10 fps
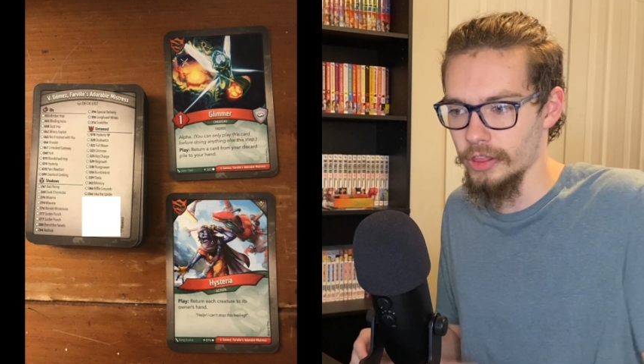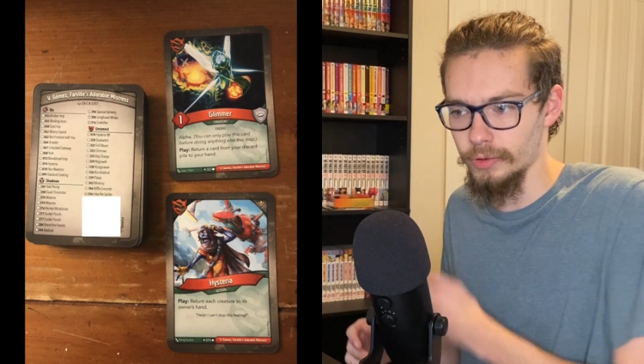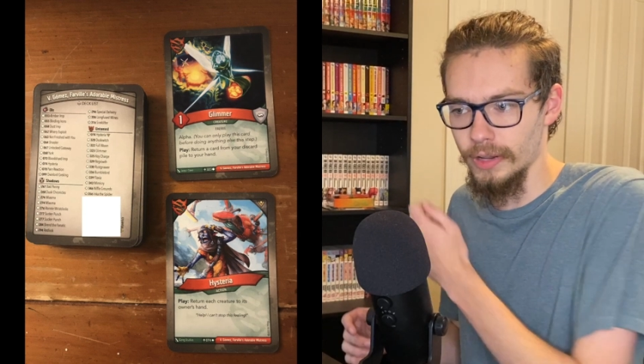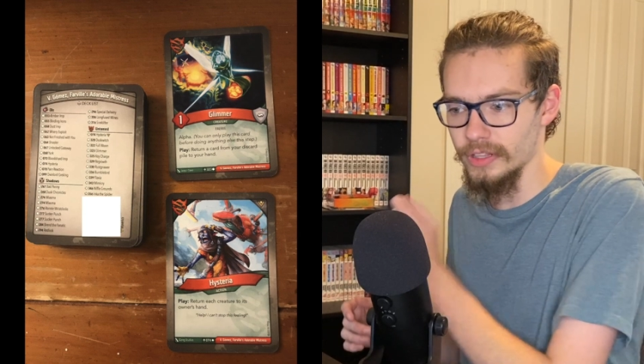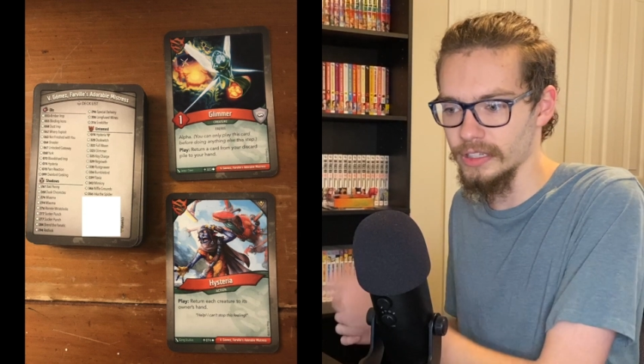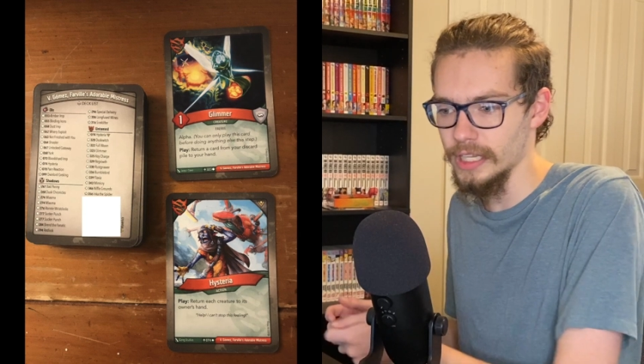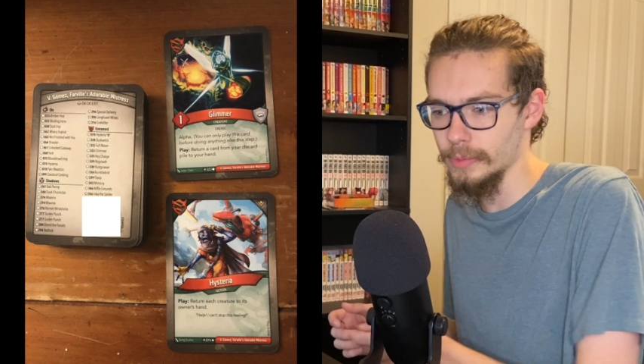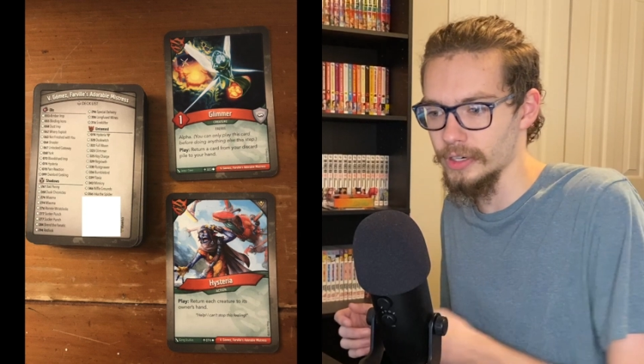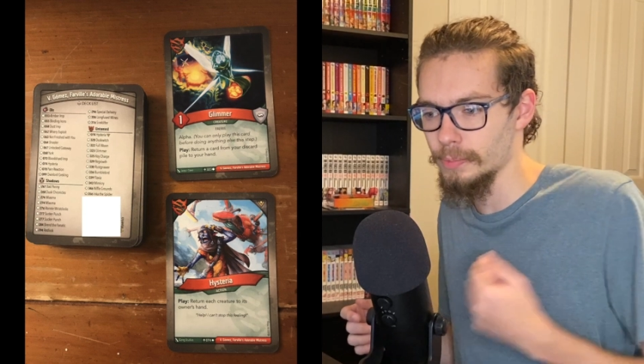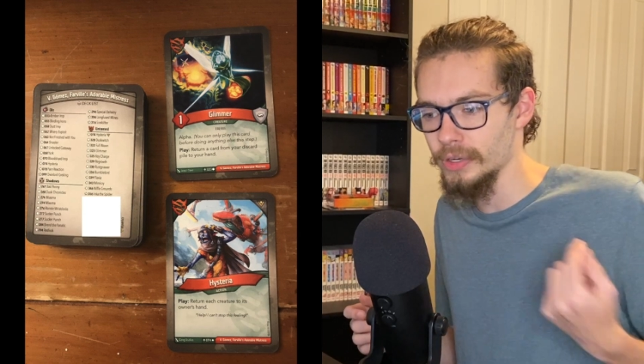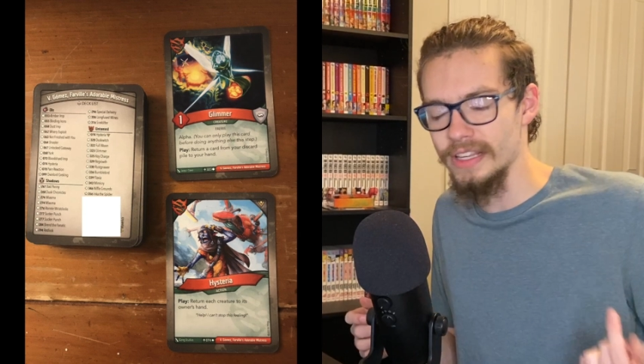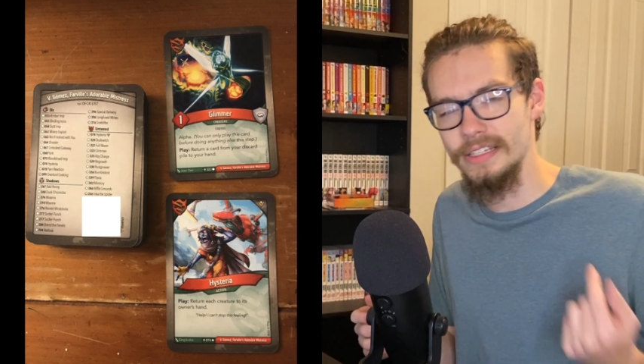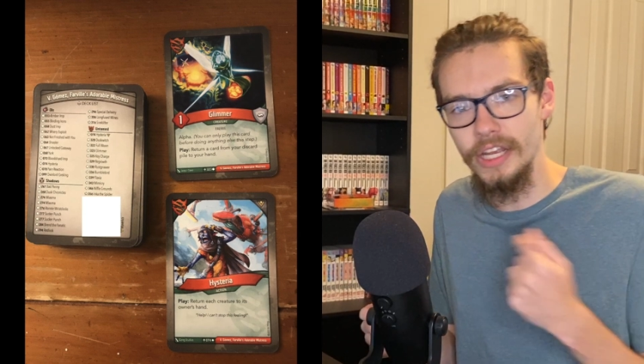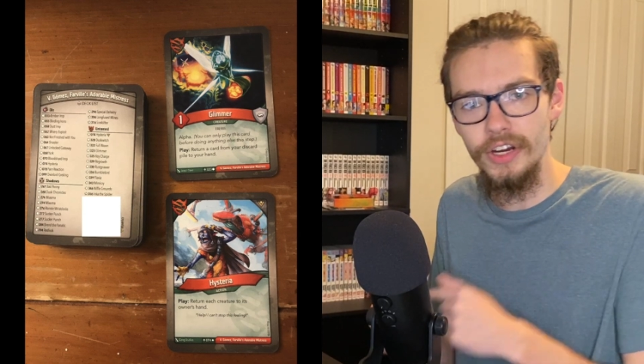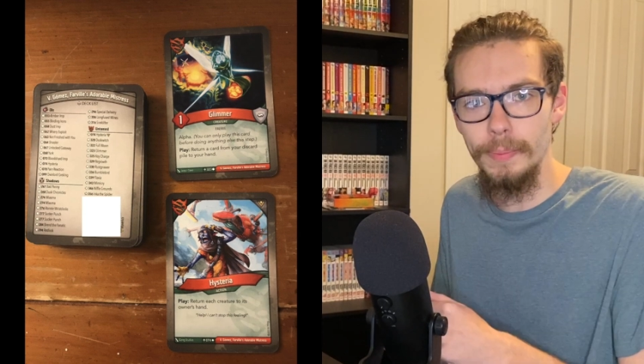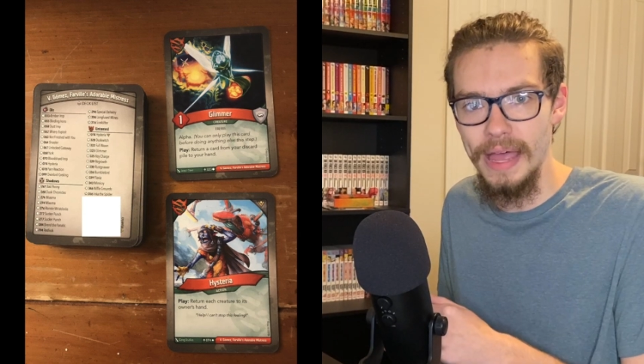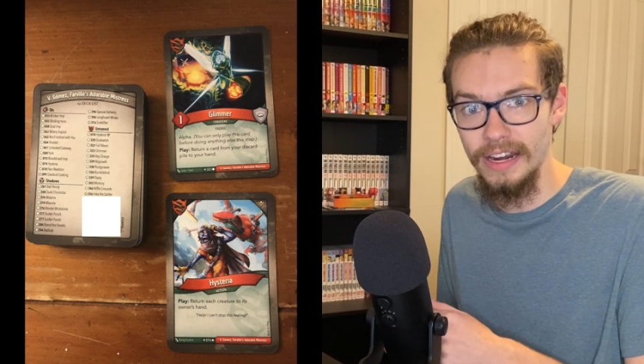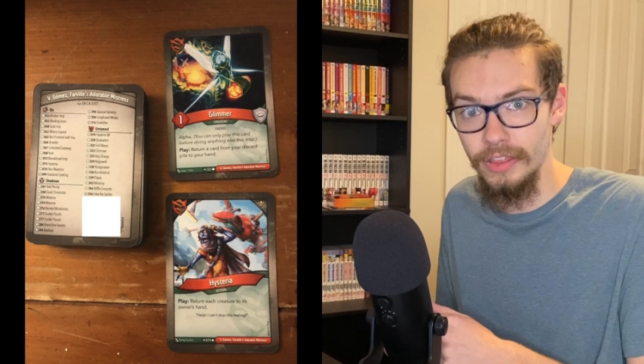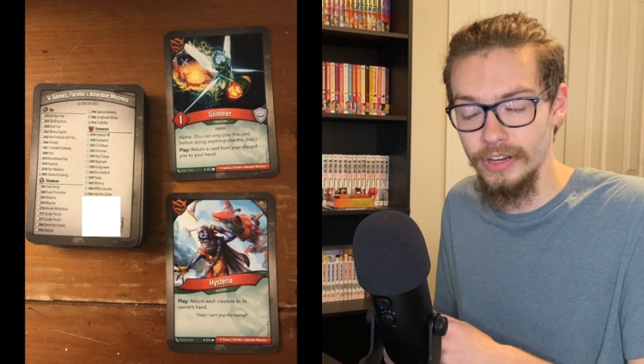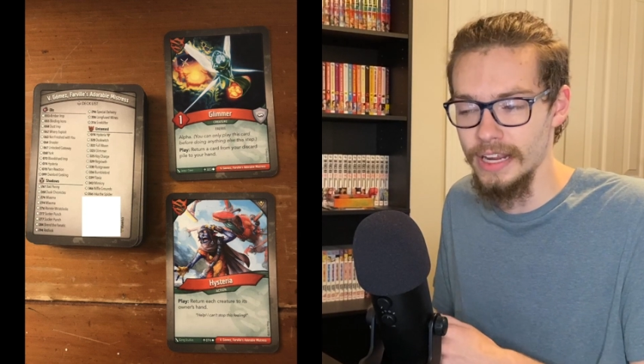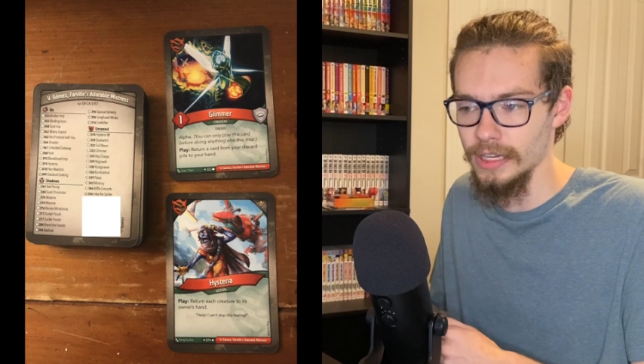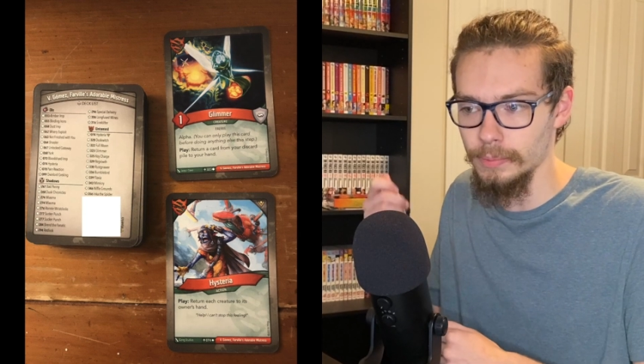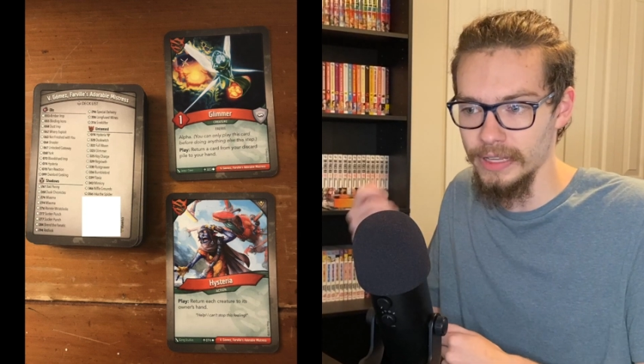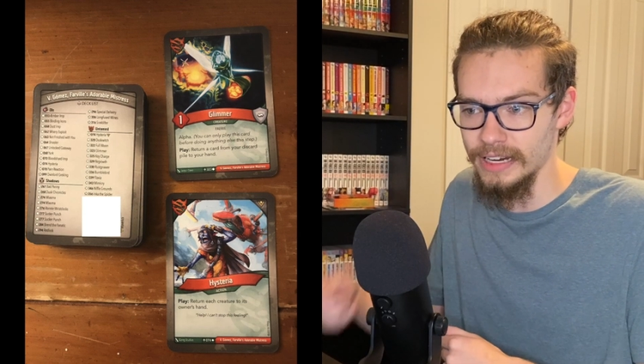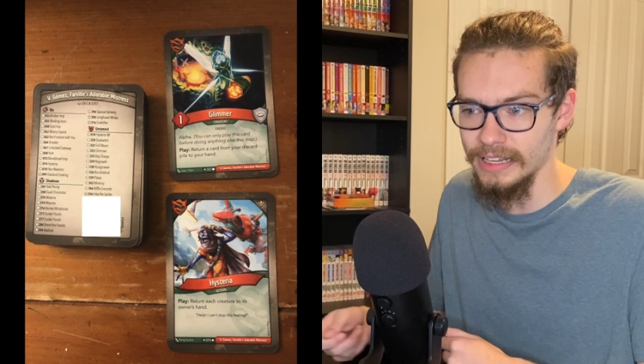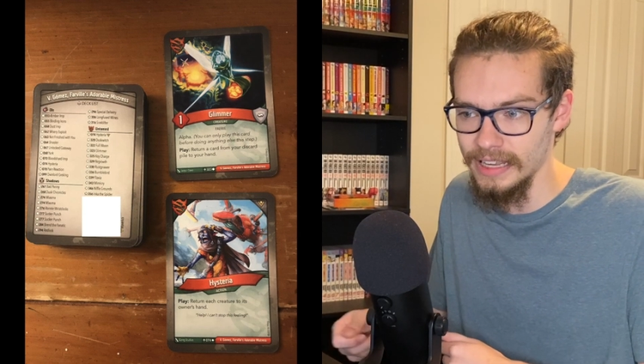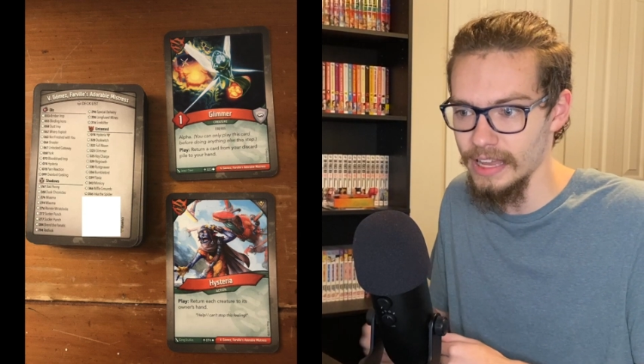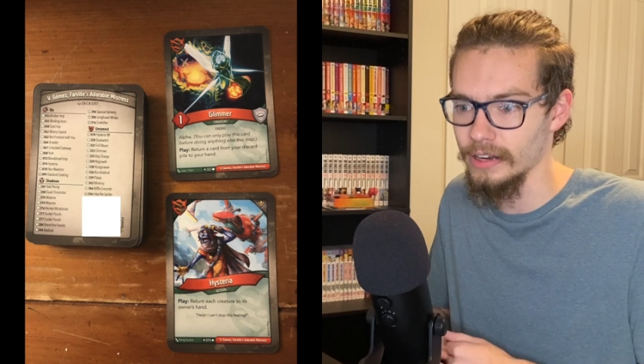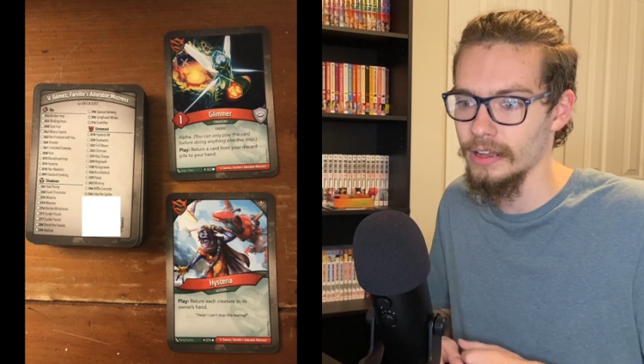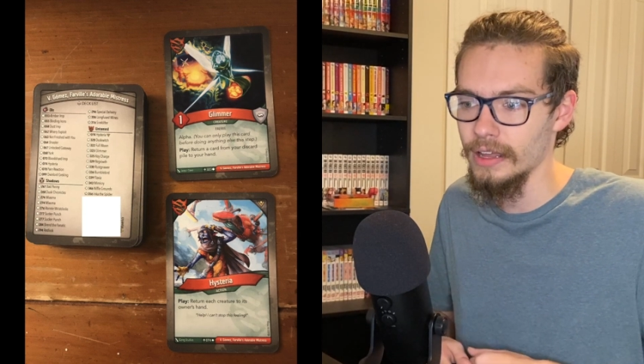throw down the Glimmer, put Hysteria back into their hand, and play it again.